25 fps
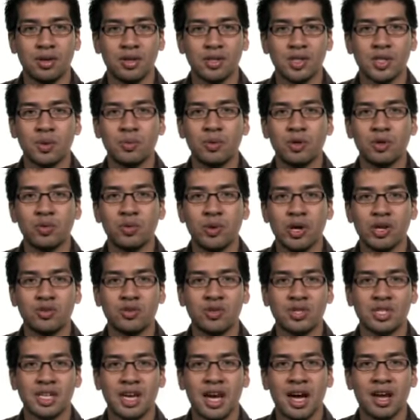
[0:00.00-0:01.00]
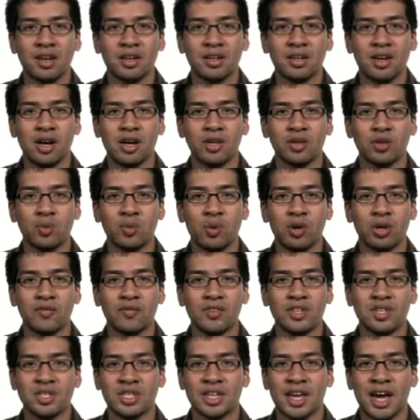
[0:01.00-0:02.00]
Someone who enters Canada under one of
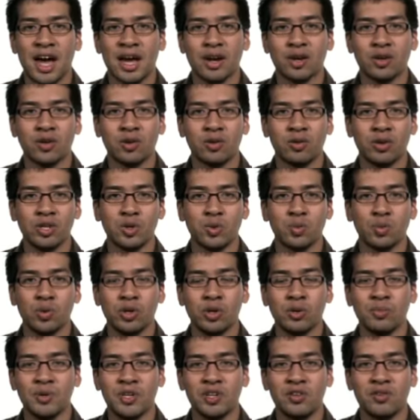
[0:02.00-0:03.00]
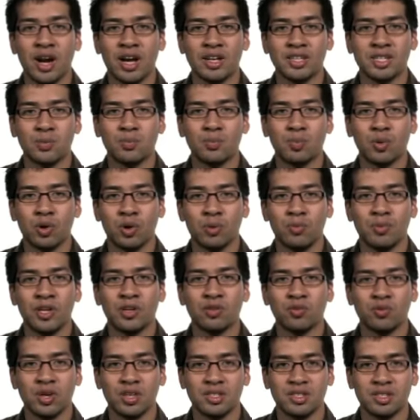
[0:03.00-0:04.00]
these categories will be granted
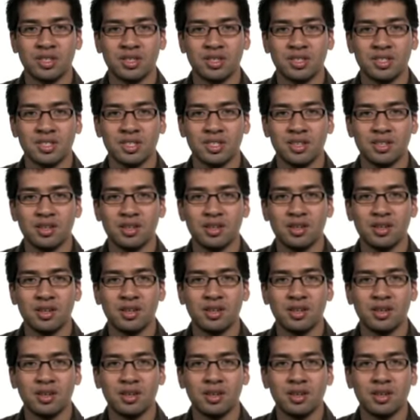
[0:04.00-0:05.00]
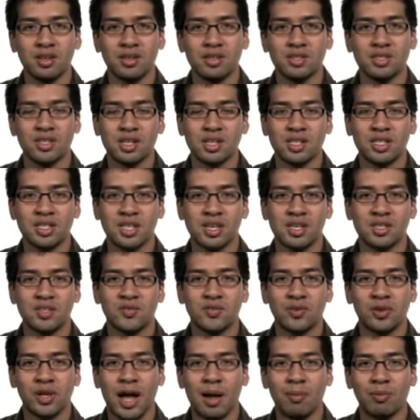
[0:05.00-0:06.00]
permanent residency.
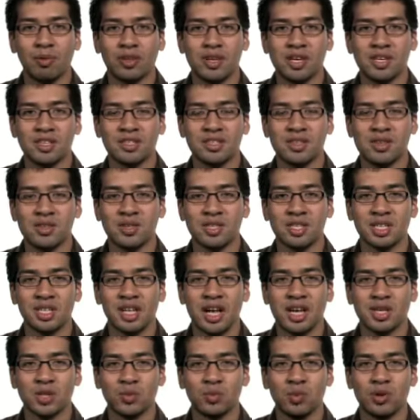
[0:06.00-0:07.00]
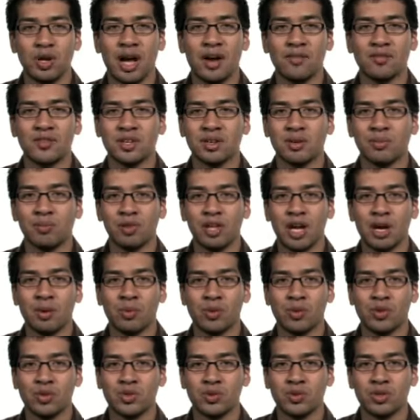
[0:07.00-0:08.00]
Successful applicants to this class will have to comply
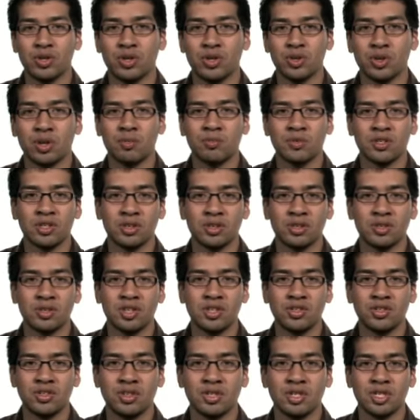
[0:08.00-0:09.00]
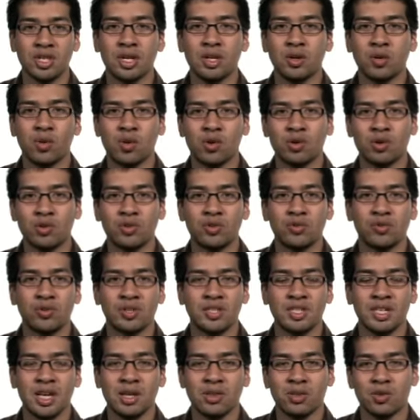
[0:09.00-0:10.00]
with certain terms and conditions in order to
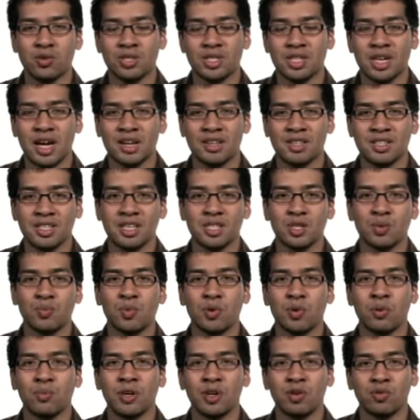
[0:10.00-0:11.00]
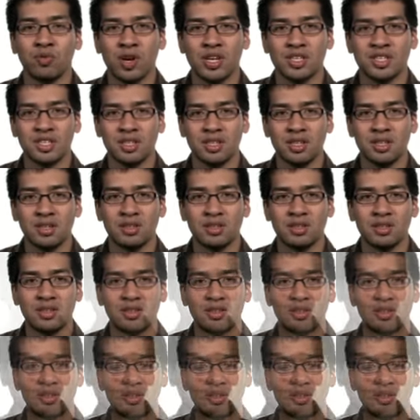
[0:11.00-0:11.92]
retain their status as a permanent resident.